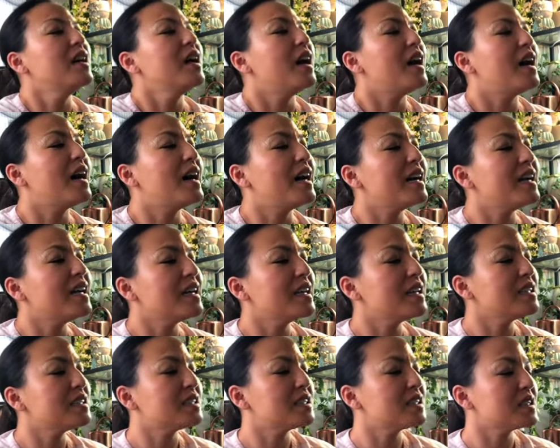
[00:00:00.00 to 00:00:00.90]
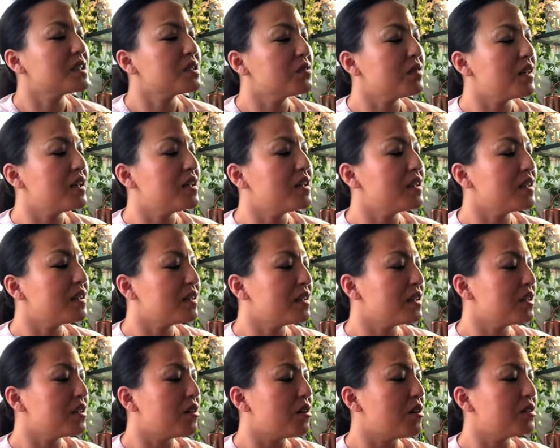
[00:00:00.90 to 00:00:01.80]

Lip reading: I just went, you know,